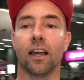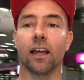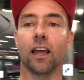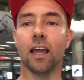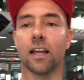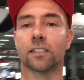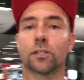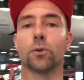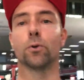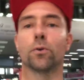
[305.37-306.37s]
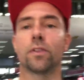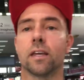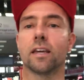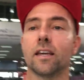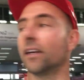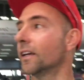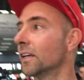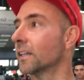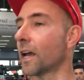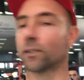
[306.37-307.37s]
into the
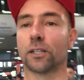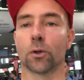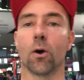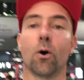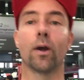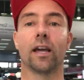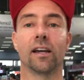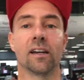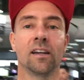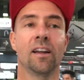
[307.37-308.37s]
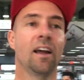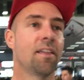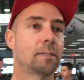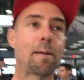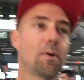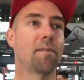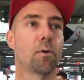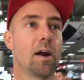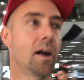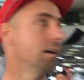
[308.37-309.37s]
KL Central hall here. There's people
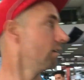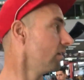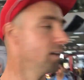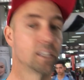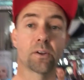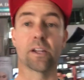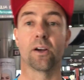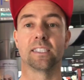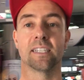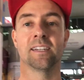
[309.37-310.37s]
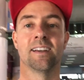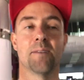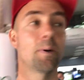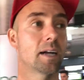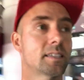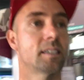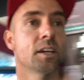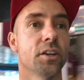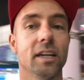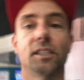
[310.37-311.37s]
everywhere, it's really noisy, but
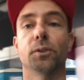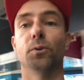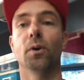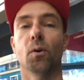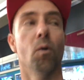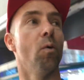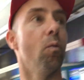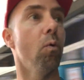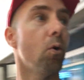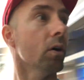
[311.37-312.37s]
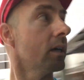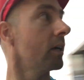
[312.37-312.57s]
you need to walk